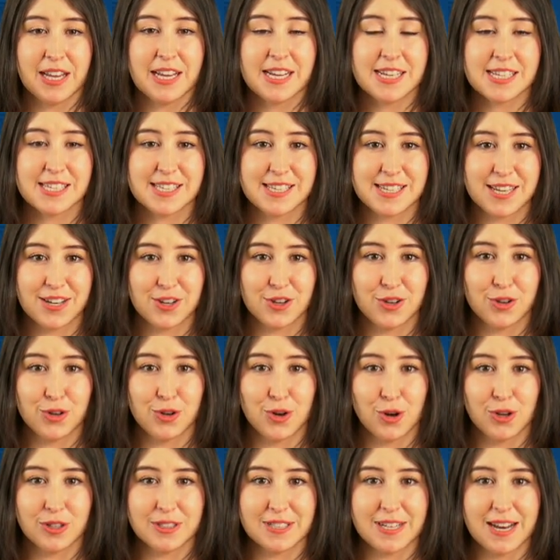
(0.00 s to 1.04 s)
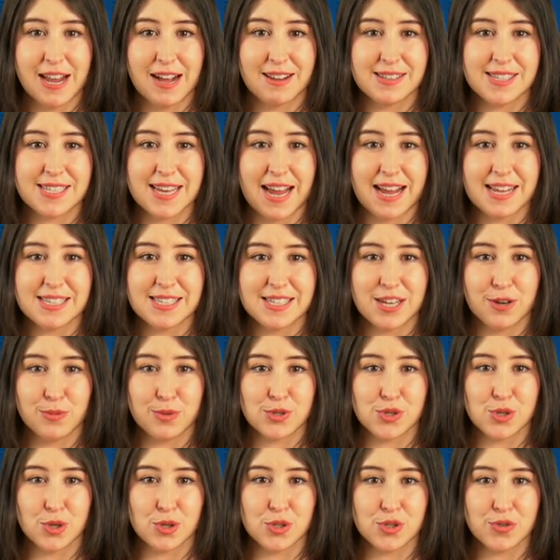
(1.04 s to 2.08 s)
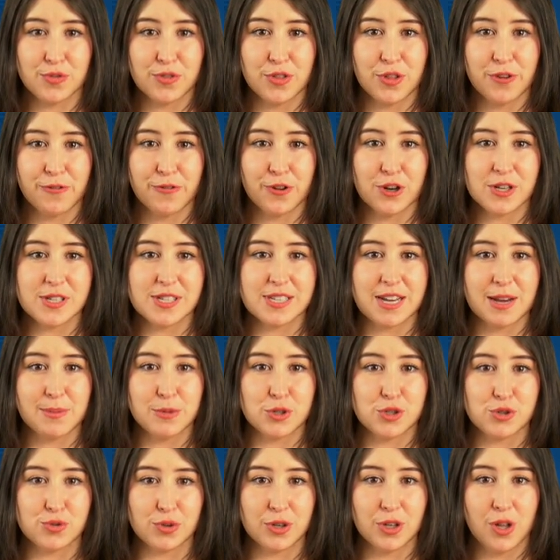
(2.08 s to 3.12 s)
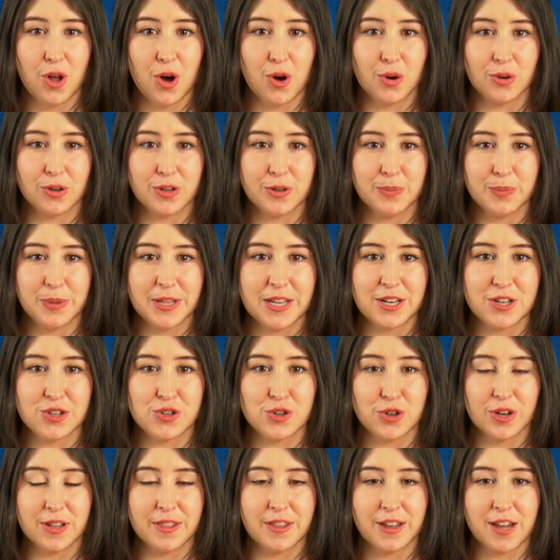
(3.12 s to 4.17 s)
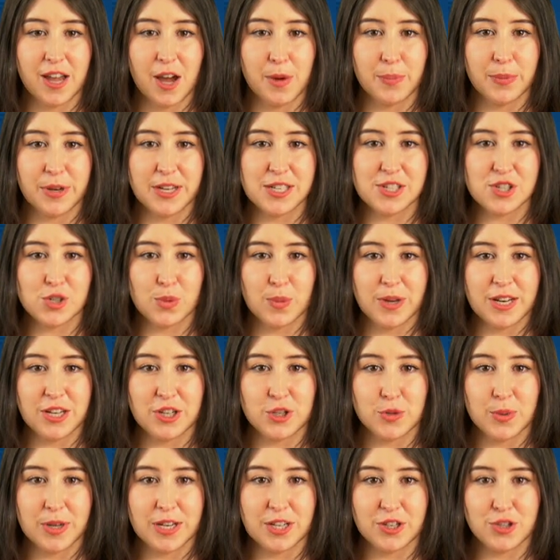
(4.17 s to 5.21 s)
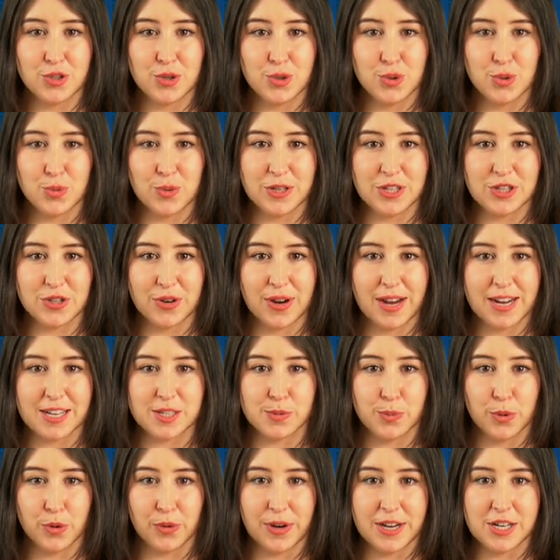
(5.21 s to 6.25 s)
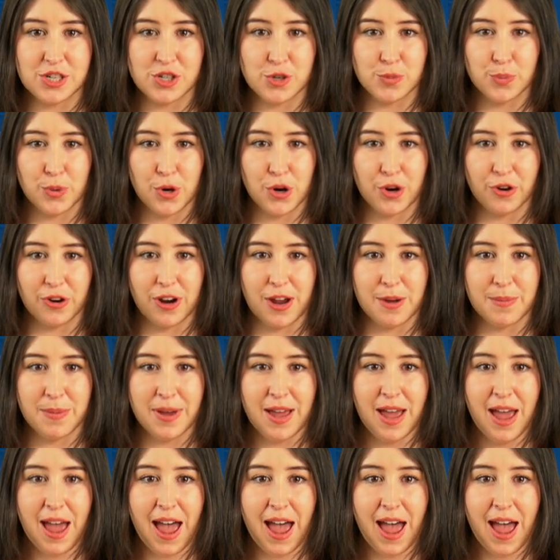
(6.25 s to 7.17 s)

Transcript: Sitka Gold announced assay results from the first diamond drill hole completed during the company's 2022 winter exploration program